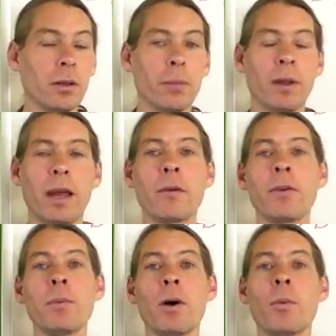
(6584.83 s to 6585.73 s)
but
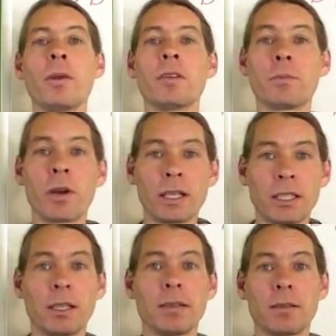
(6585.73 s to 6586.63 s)
every moment is
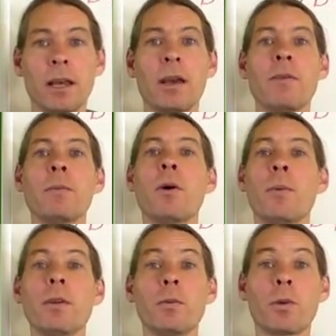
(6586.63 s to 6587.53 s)
precious. Every
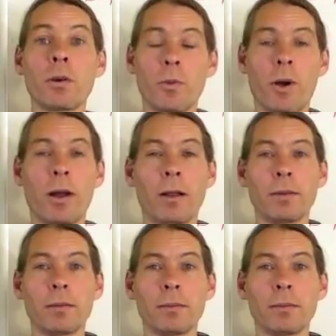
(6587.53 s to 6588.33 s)
moment is worthwhile.